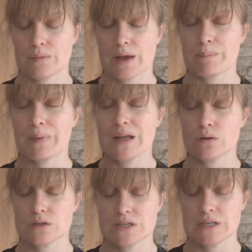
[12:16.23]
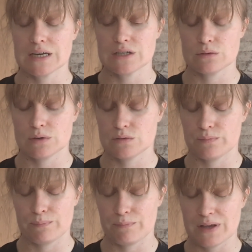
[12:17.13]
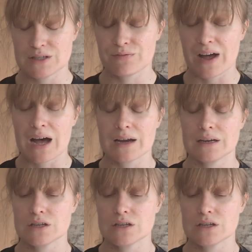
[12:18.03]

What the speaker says: like, being autistic is it's fine.